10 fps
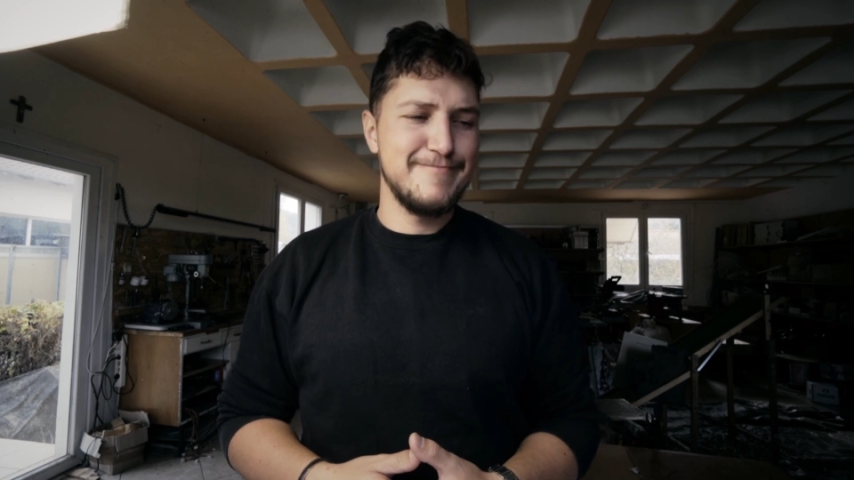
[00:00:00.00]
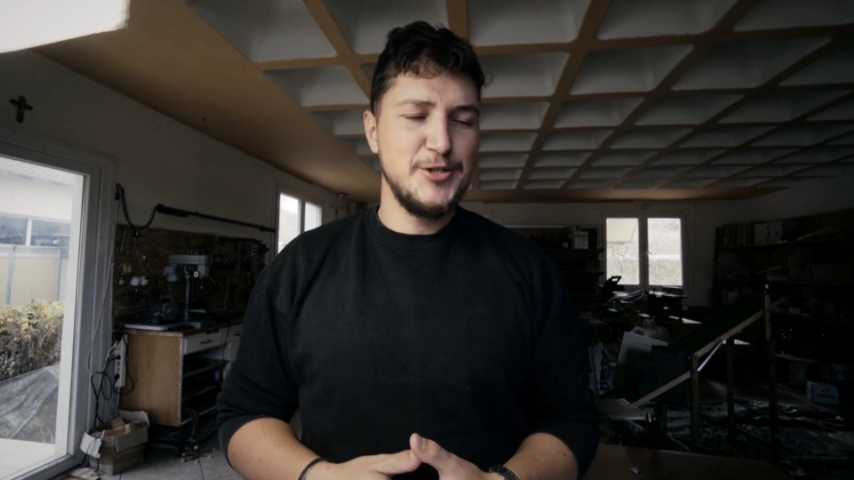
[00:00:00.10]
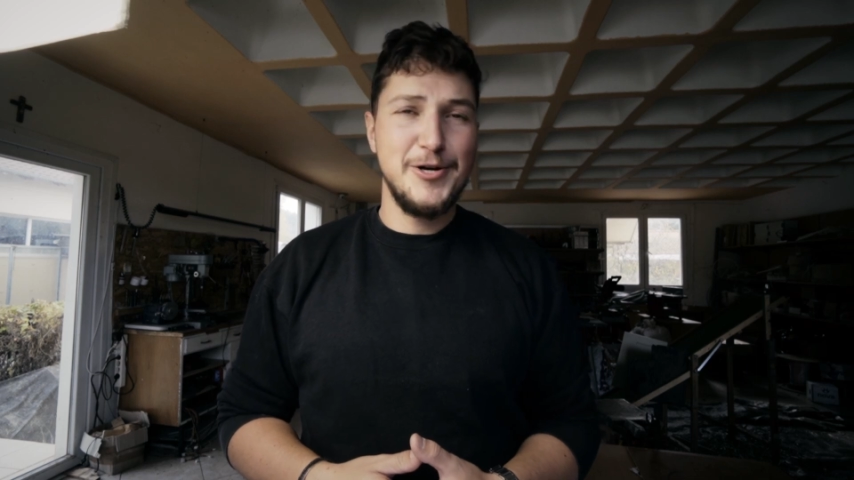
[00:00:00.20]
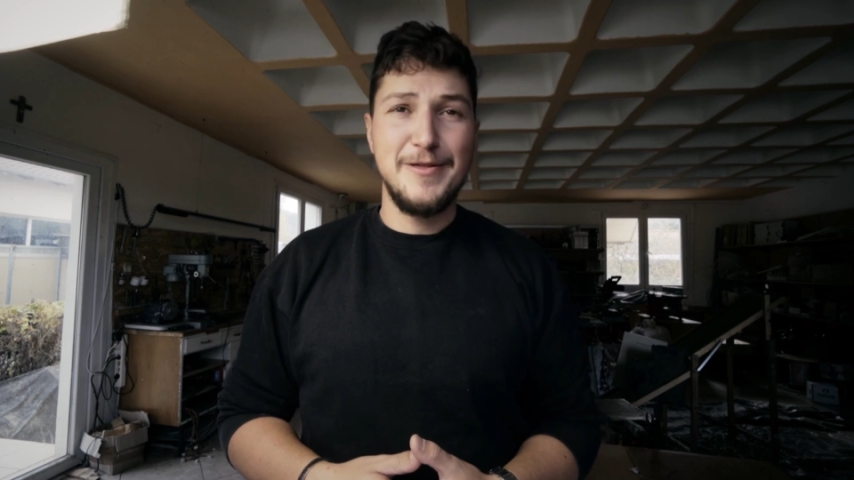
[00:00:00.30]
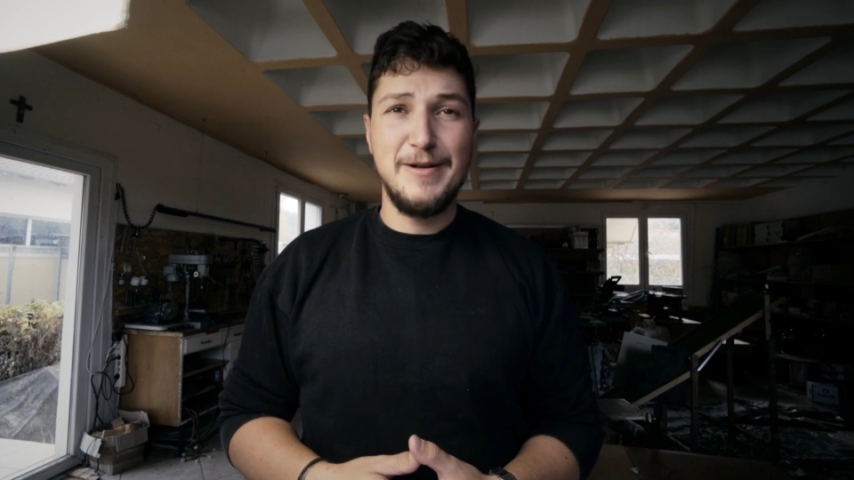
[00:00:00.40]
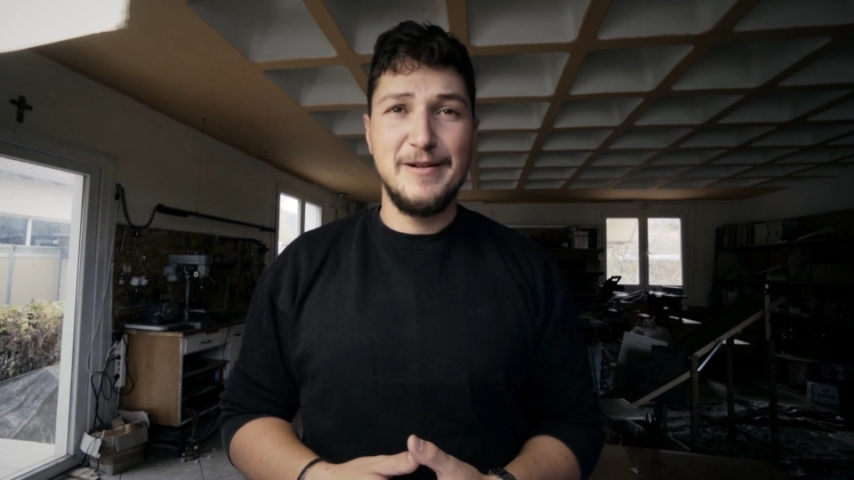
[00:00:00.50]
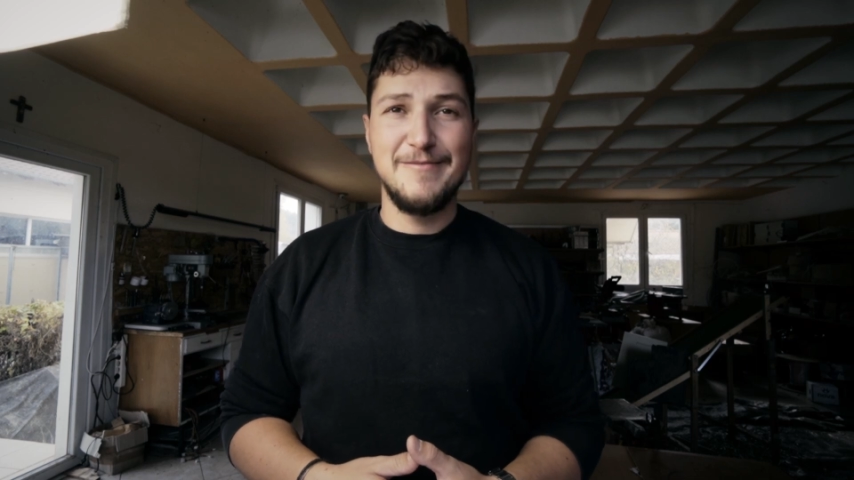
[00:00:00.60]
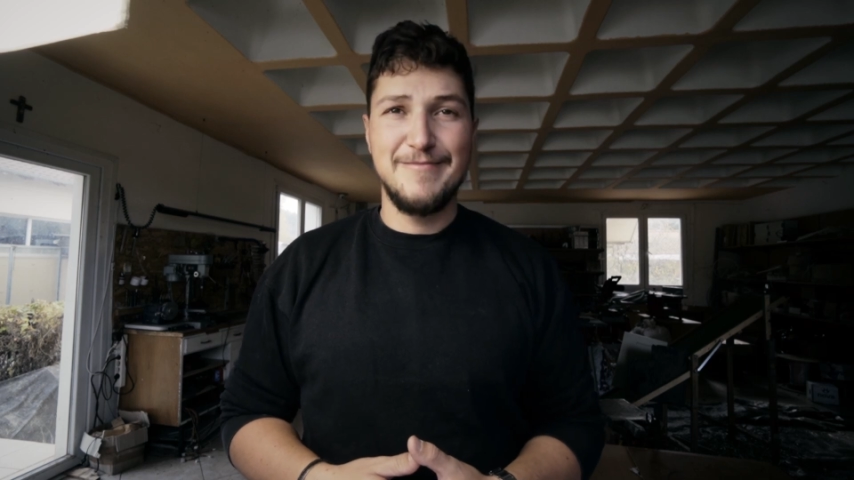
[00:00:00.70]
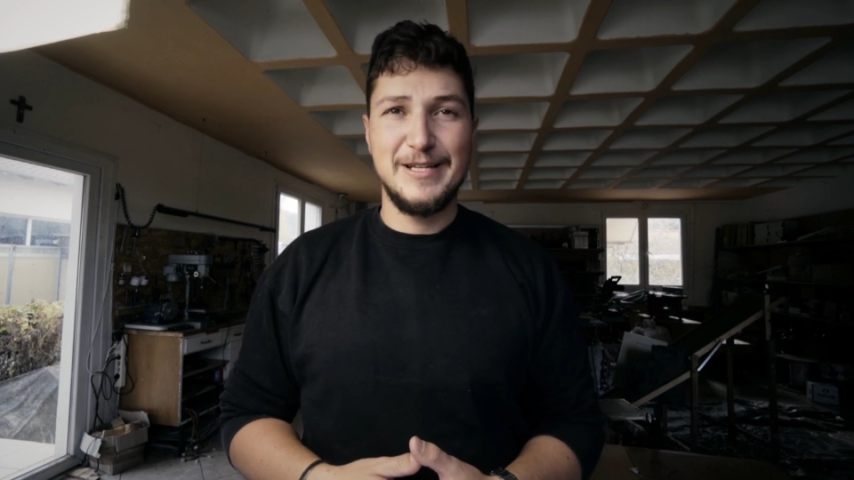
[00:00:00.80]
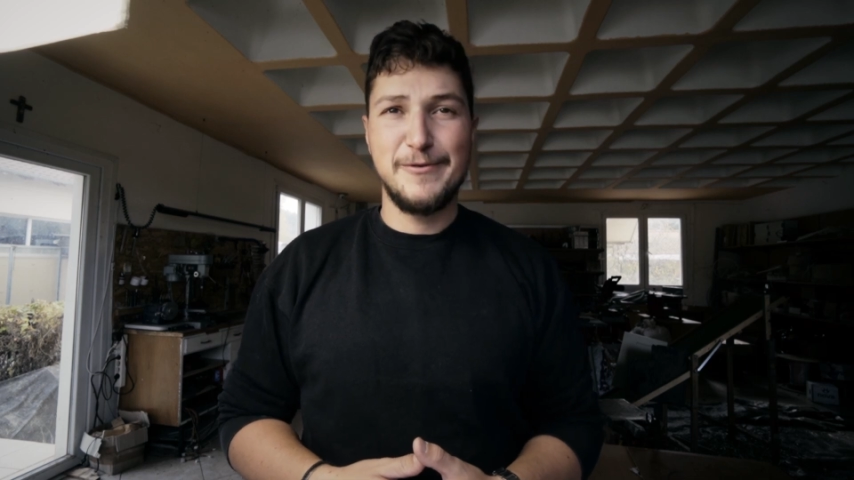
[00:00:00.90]
enjoy the build.
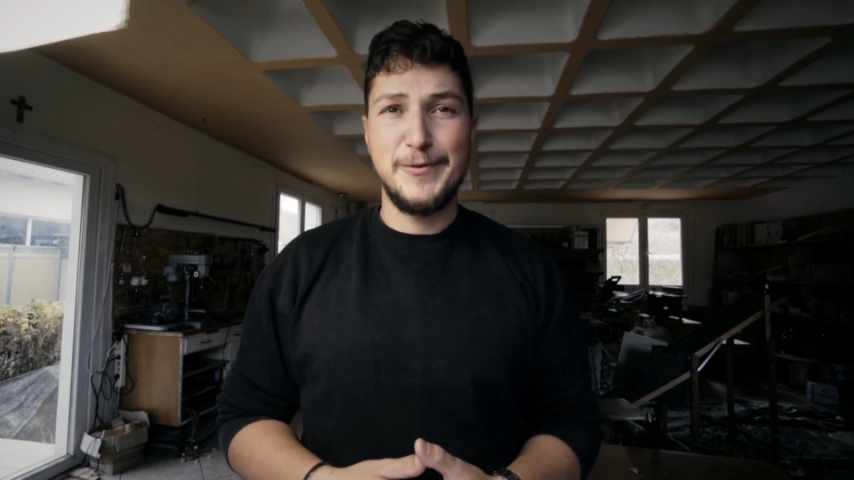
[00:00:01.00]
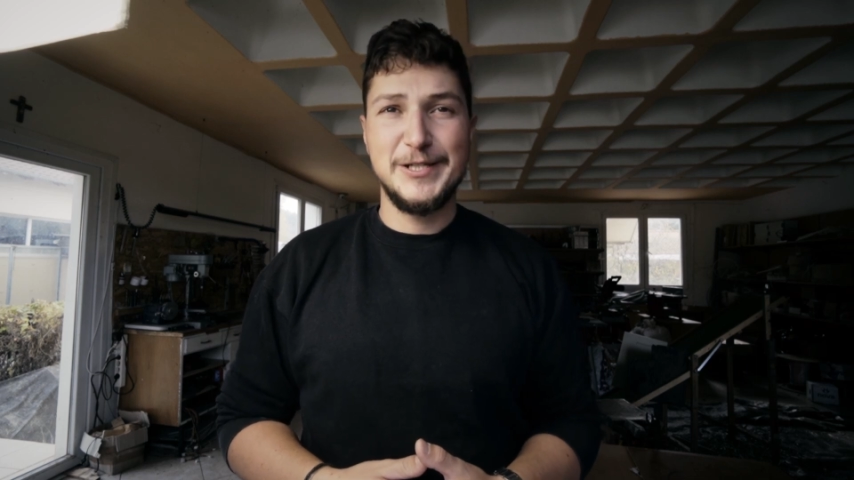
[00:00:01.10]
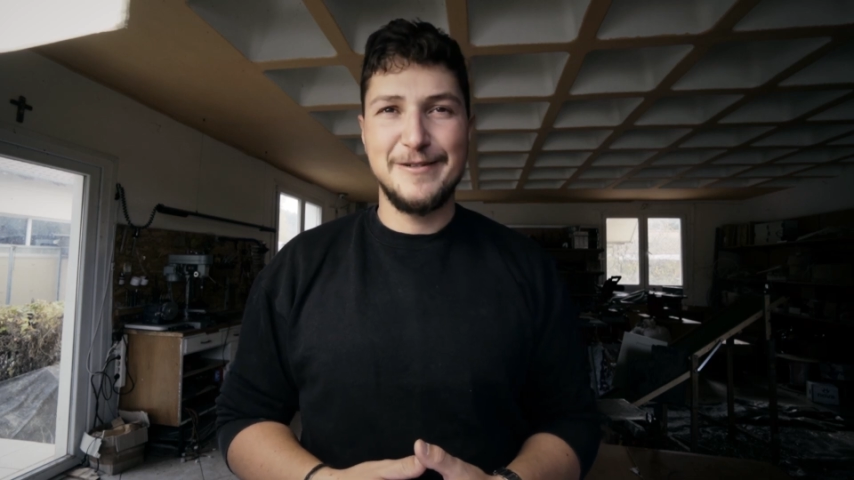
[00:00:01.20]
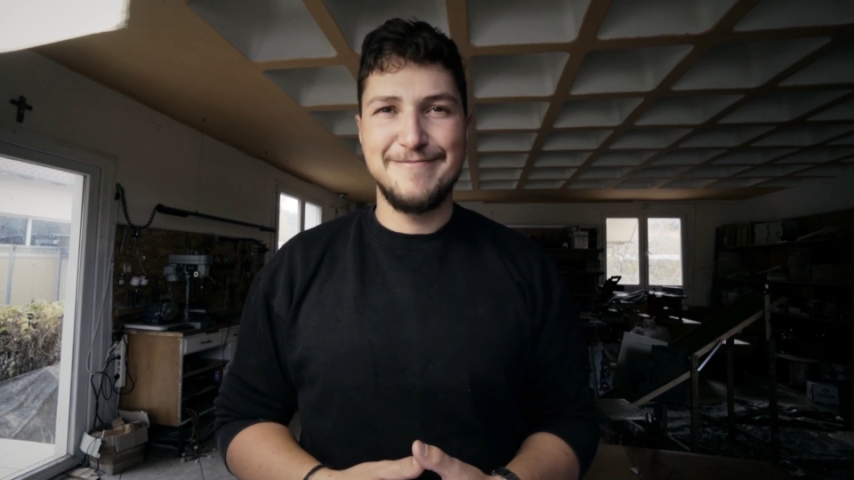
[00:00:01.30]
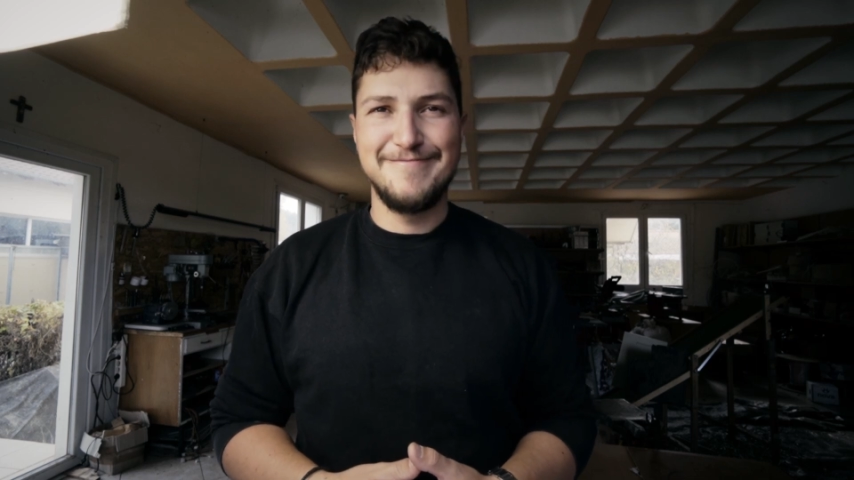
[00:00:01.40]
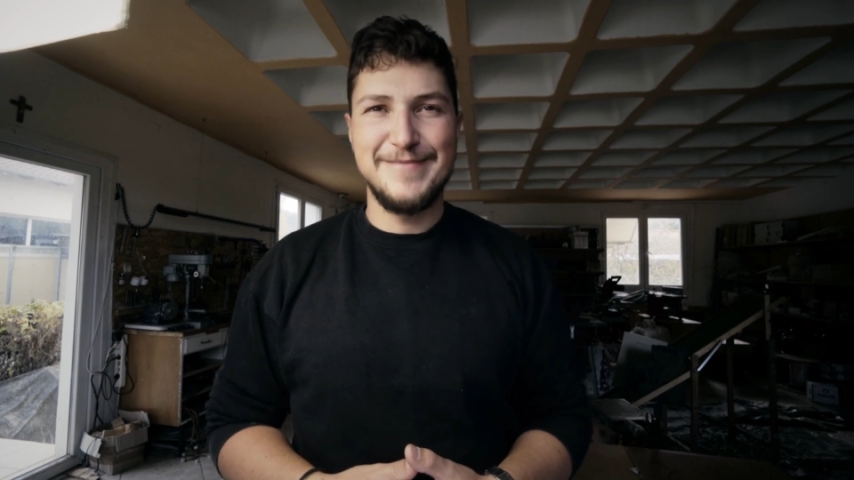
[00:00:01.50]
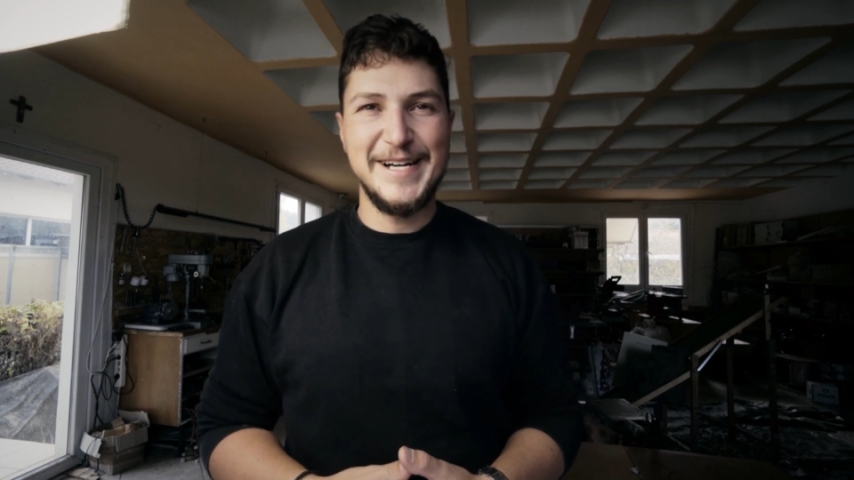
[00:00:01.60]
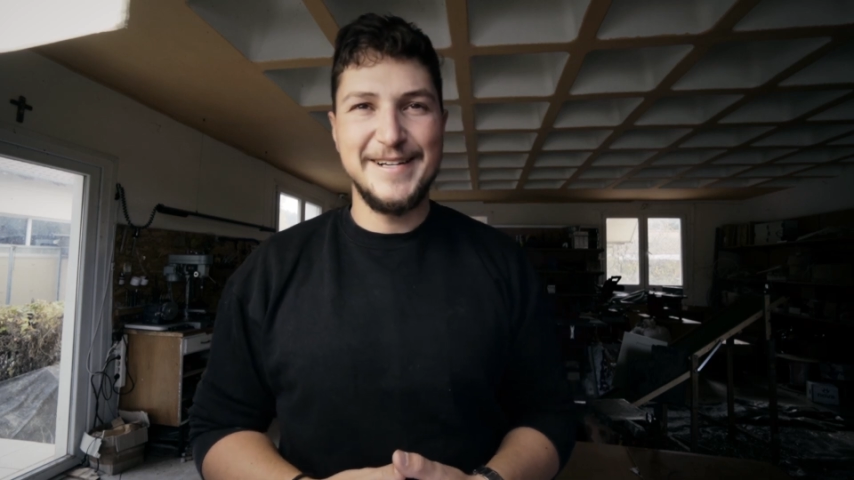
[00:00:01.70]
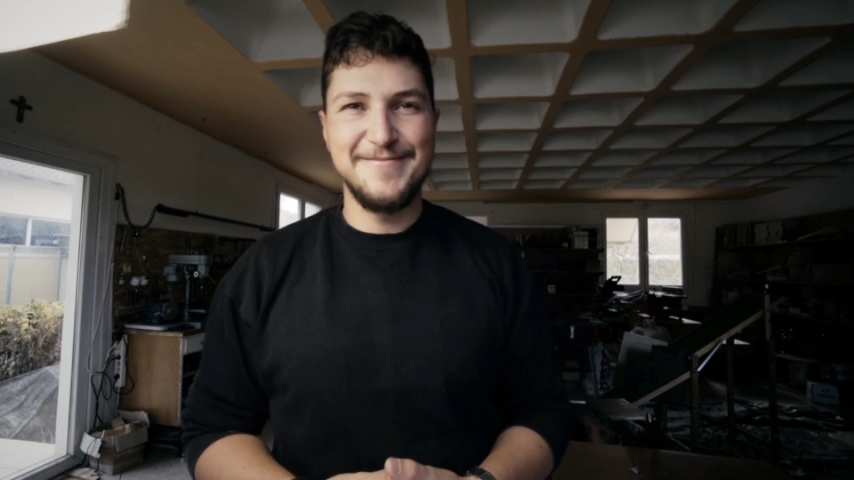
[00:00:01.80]
Thanks for watching. Bye.